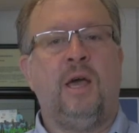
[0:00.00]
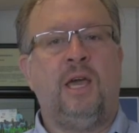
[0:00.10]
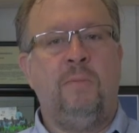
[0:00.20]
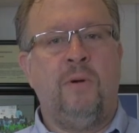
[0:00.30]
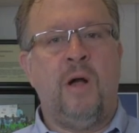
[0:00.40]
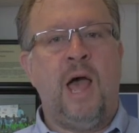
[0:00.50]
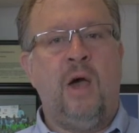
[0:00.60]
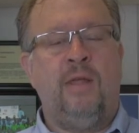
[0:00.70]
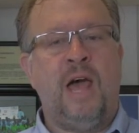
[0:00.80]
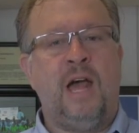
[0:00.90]
Keep your eye
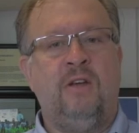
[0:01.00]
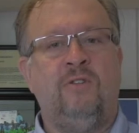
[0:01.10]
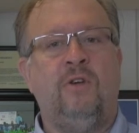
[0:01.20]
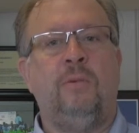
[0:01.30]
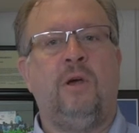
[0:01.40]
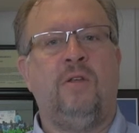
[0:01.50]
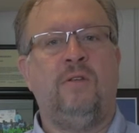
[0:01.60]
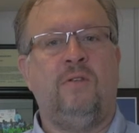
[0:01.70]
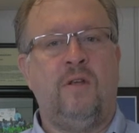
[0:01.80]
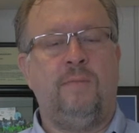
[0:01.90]
on that issue, because
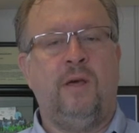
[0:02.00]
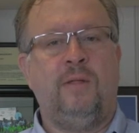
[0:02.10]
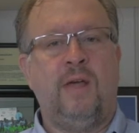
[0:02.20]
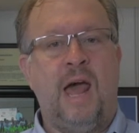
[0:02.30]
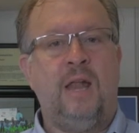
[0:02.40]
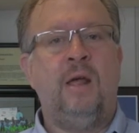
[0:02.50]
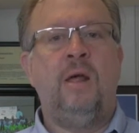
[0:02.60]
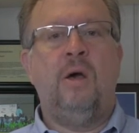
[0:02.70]
it's something that